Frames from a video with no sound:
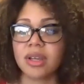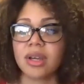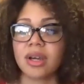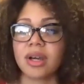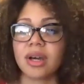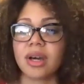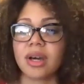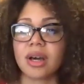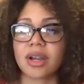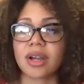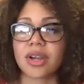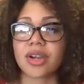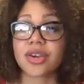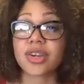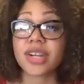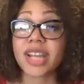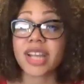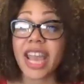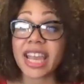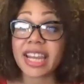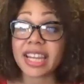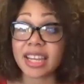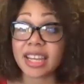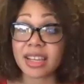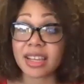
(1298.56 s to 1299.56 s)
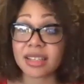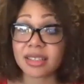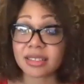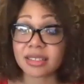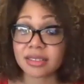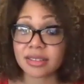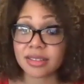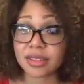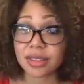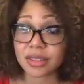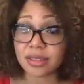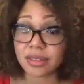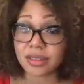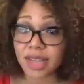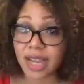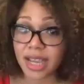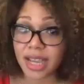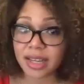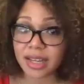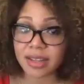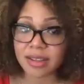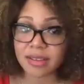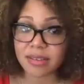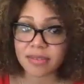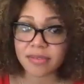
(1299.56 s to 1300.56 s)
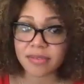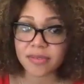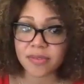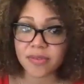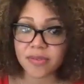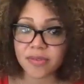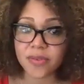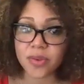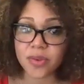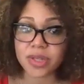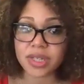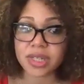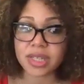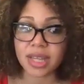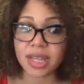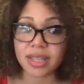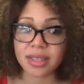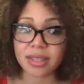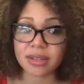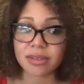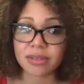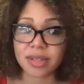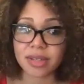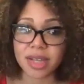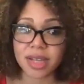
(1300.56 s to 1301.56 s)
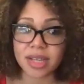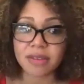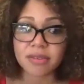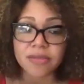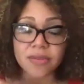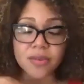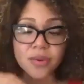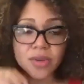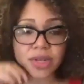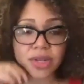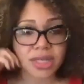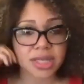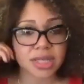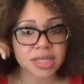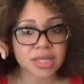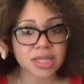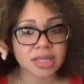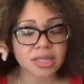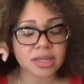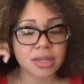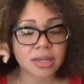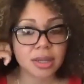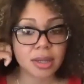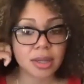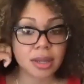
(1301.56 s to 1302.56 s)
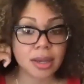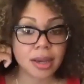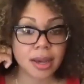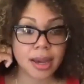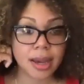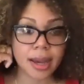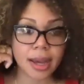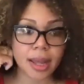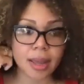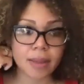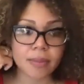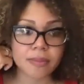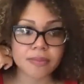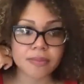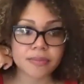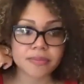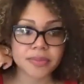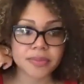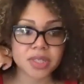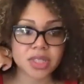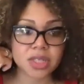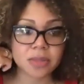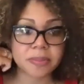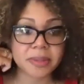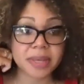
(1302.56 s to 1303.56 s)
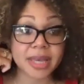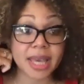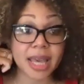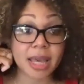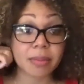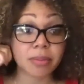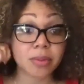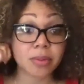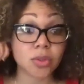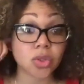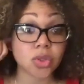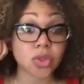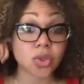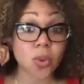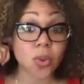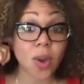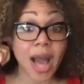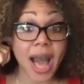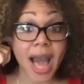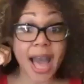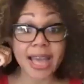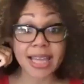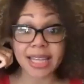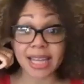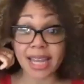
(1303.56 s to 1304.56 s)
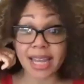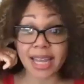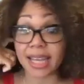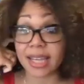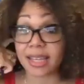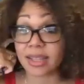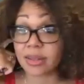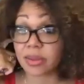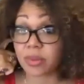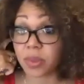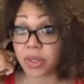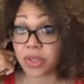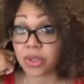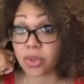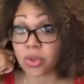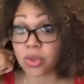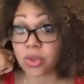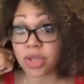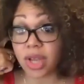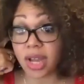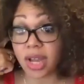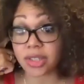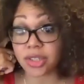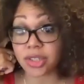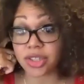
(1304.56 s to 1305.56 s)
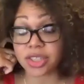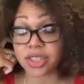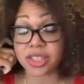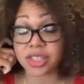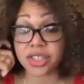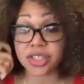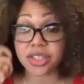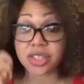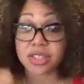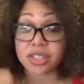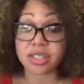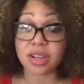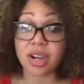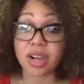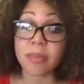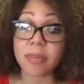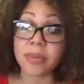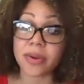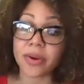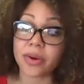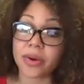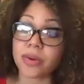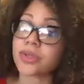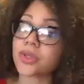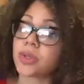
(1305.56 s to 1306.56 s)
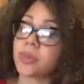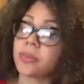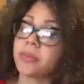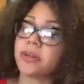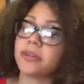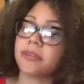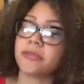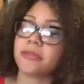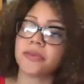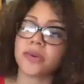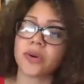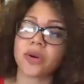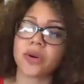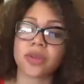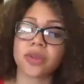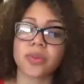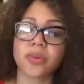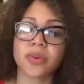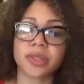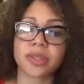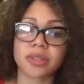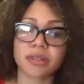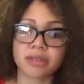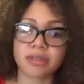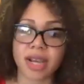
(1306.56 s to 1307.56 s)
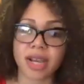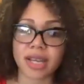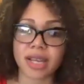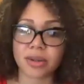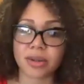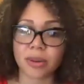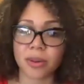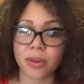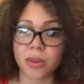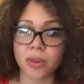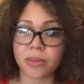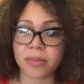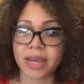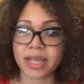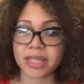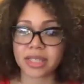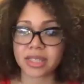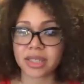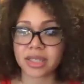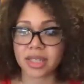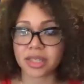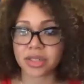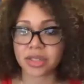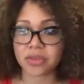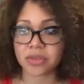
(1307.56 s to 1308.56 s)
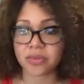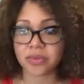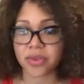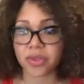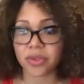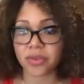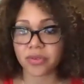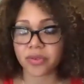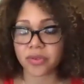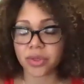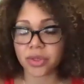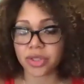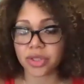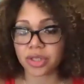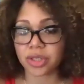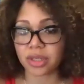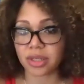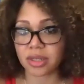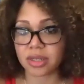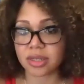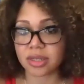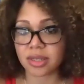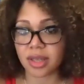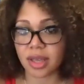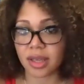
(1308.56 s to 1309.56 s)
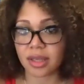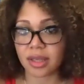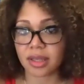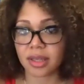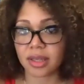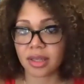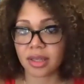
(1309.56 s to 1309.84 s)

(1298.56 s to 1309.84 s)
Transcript: uh, creating the creative for like the creative forces um, to be able to highlight what those contradictions are but also put forth what the radical imagination for the future looks like